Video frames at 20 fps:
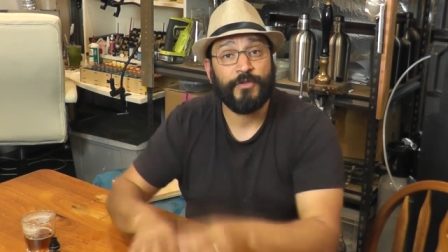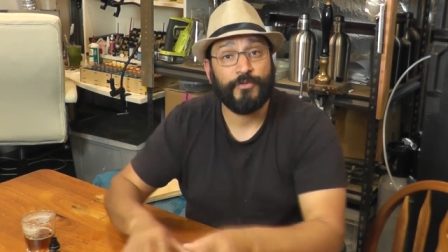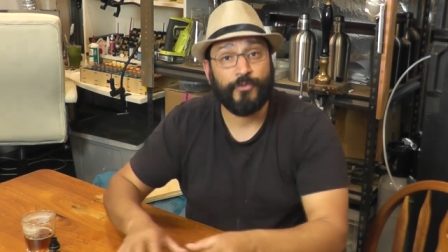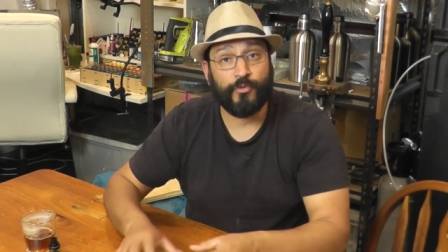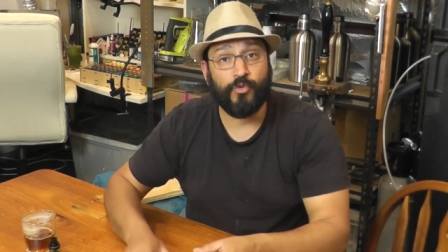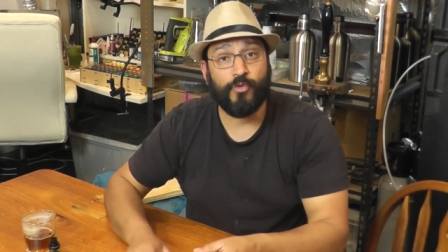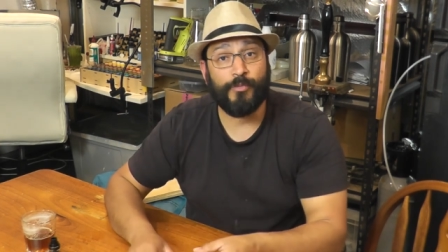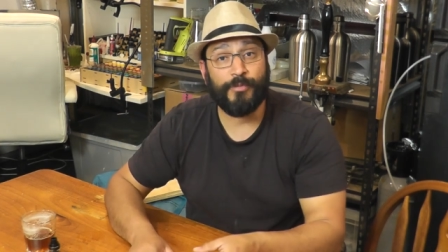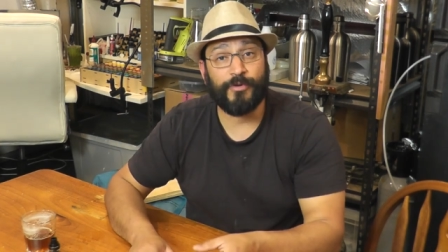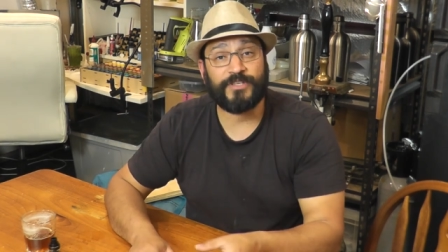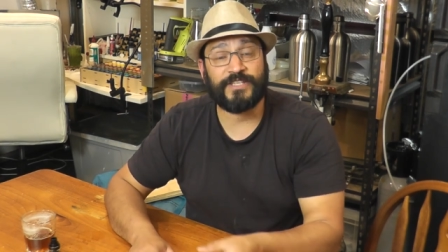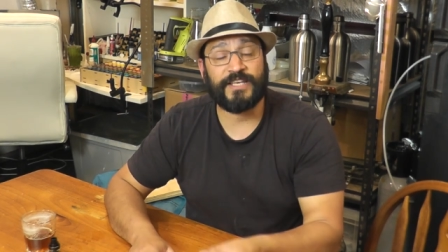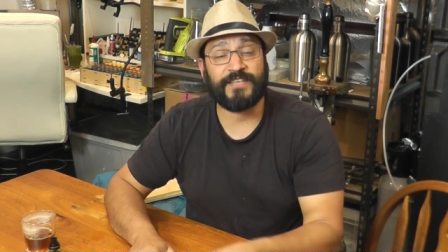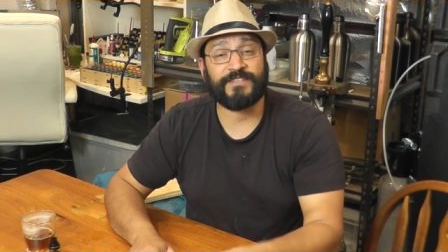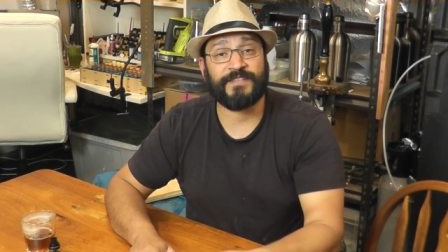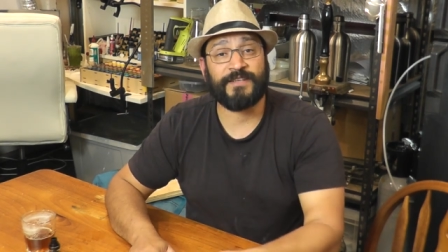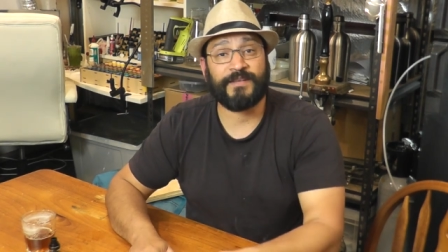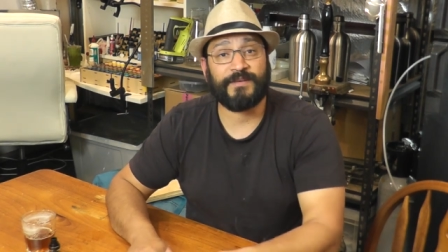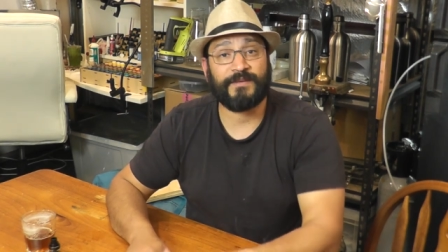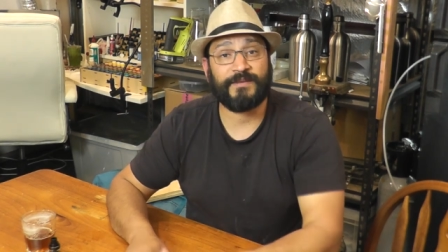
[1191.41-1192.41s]
The rule book
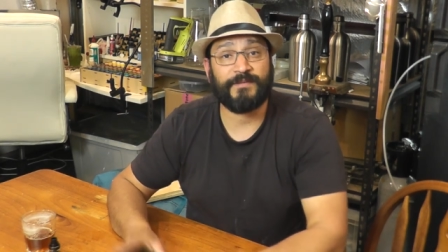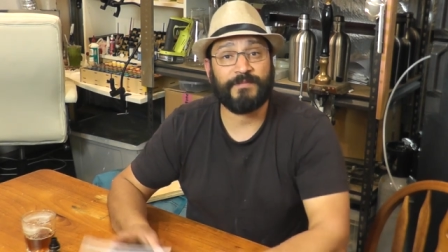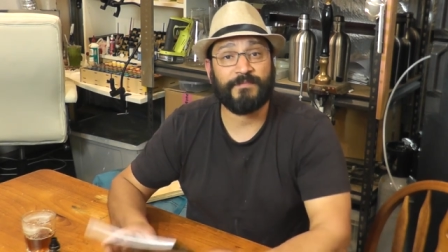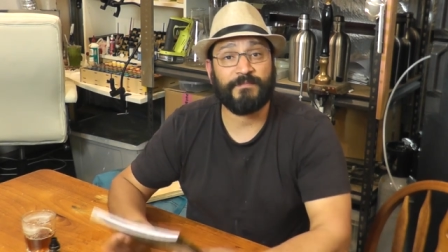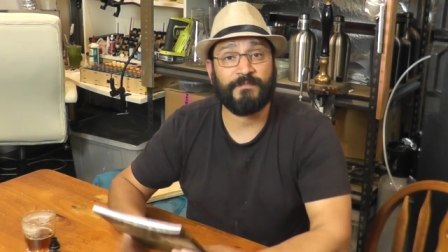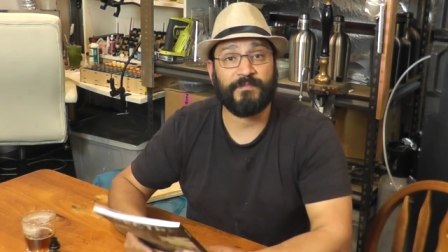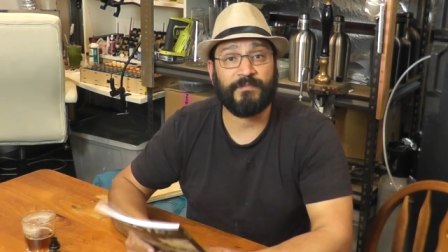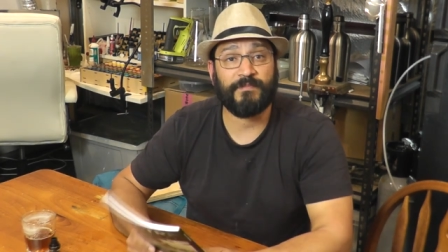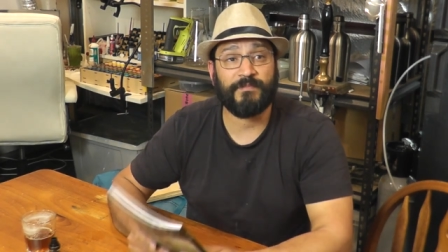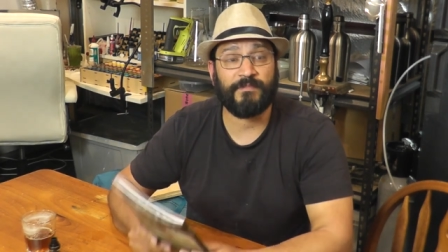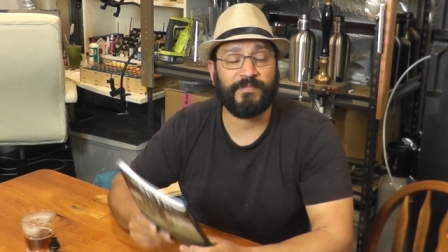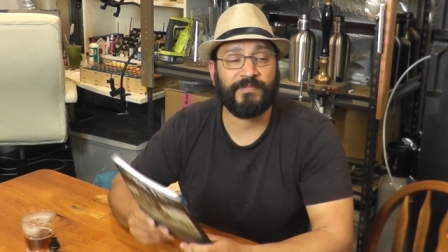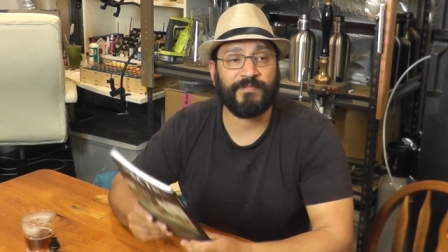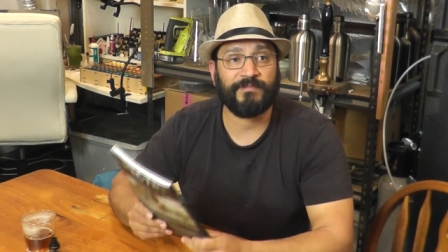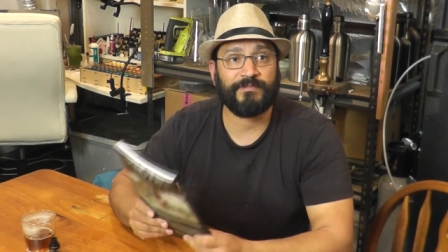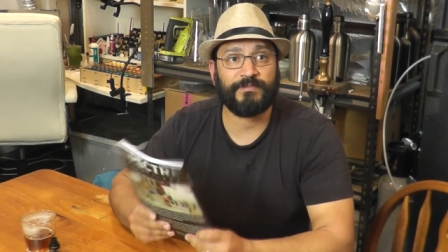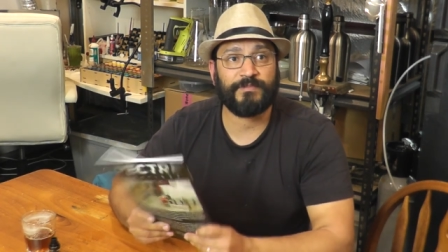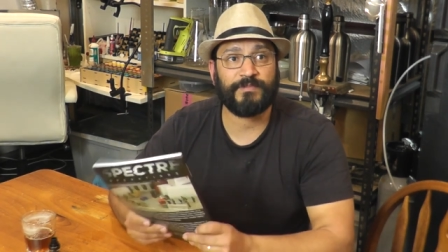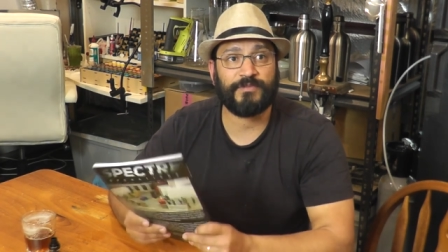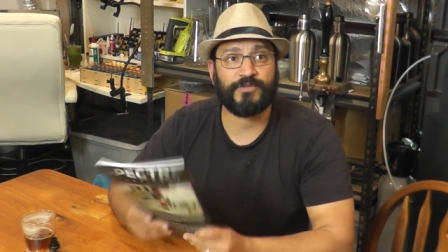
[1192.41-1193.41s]
doesn't
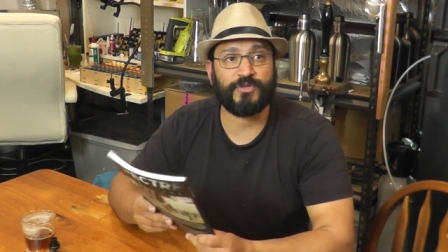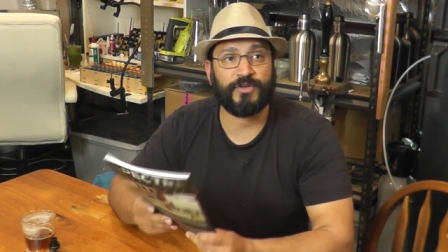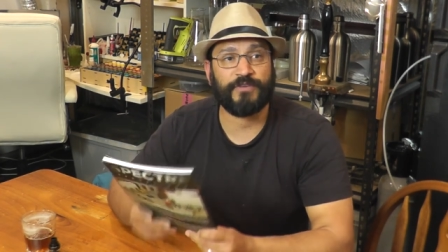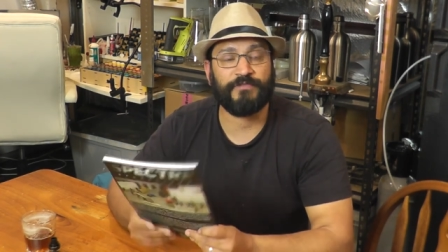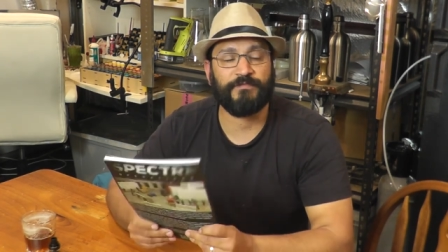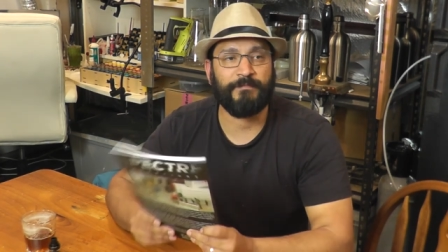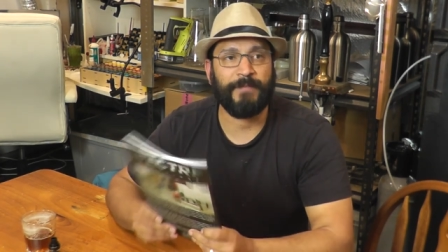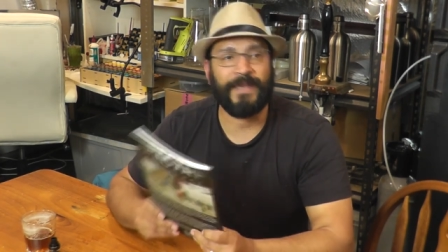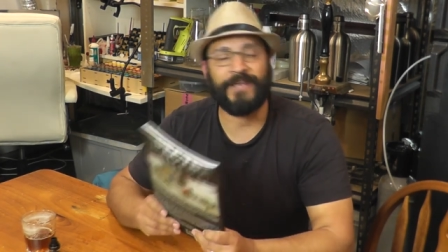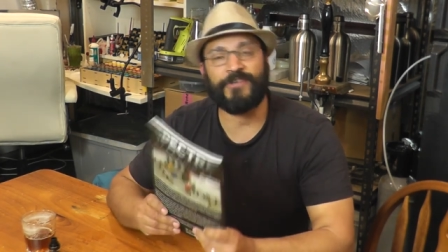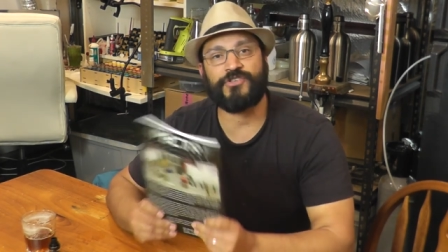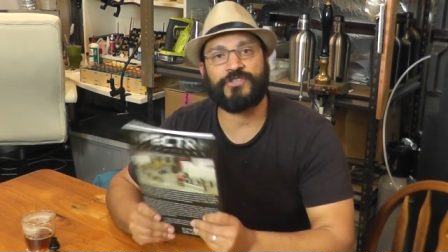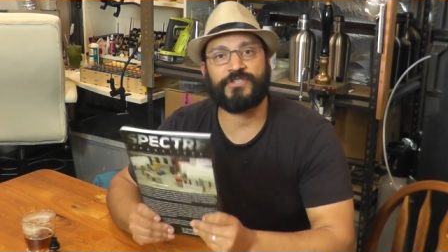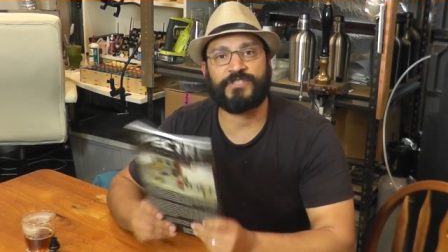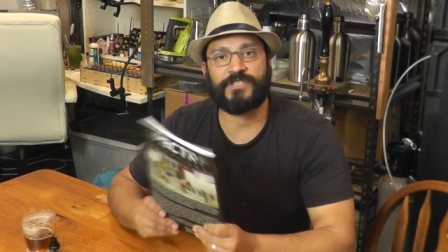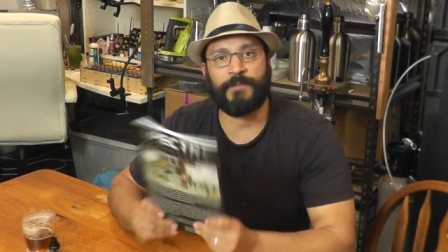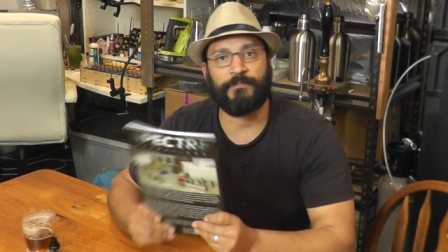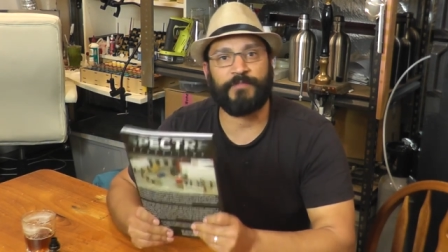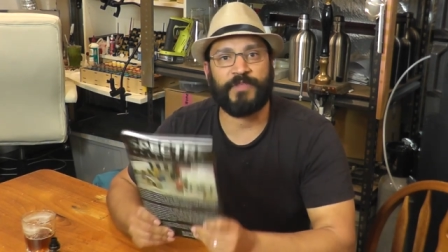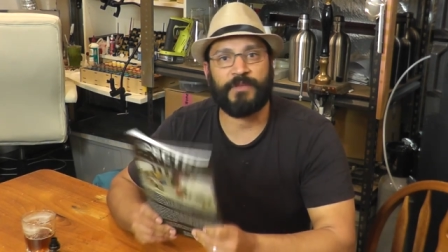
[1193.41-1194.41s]
sort of mention
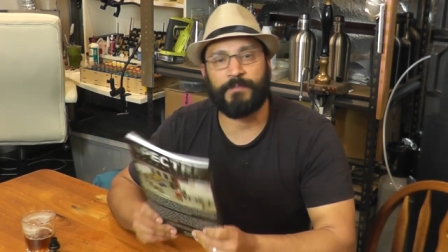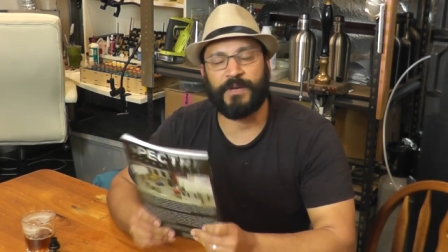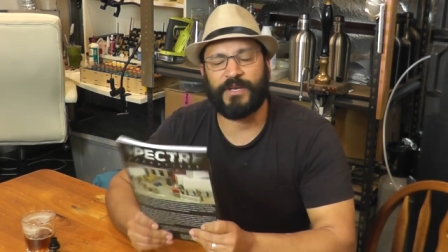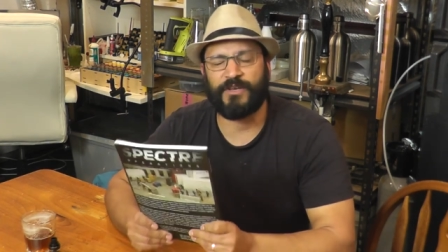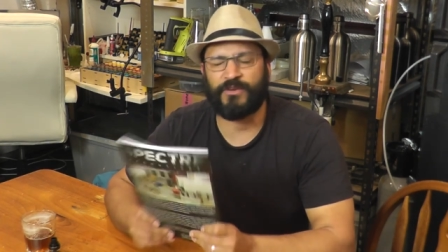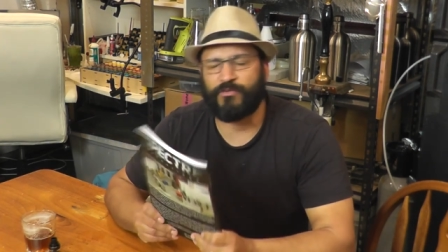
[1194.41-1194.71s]
something but